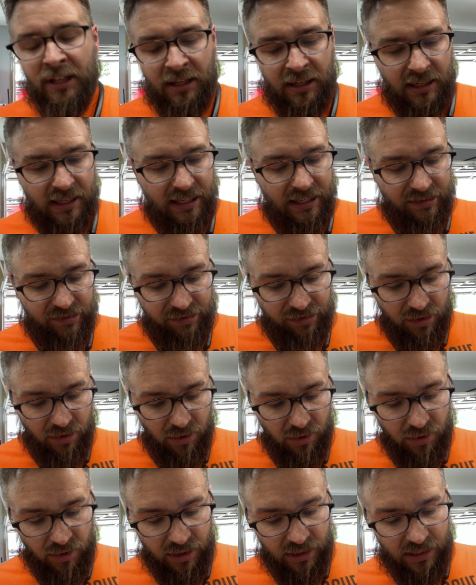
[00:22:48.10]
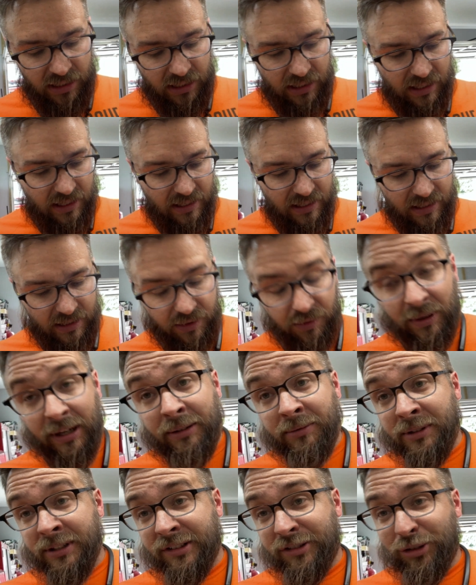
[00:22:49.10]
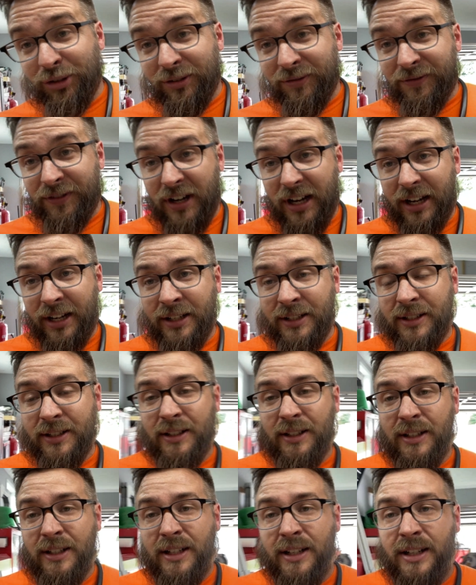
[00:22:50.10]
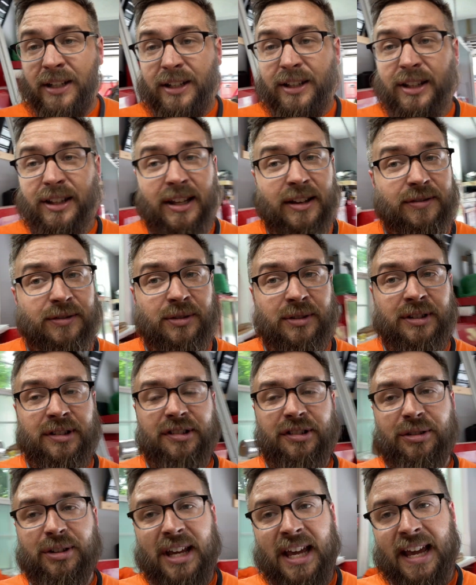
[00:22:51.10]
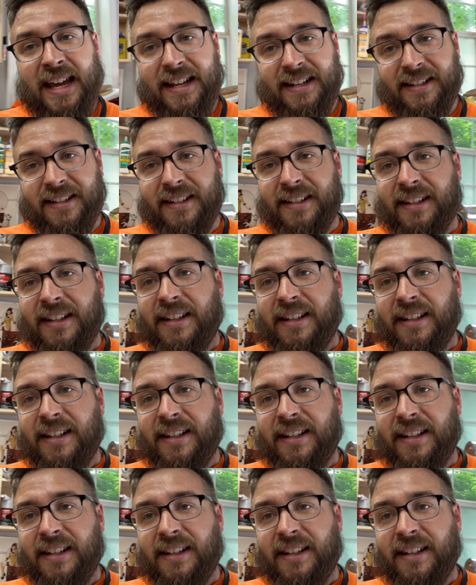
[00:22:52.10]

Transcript: And so the right ones you can find, the left ones you can't.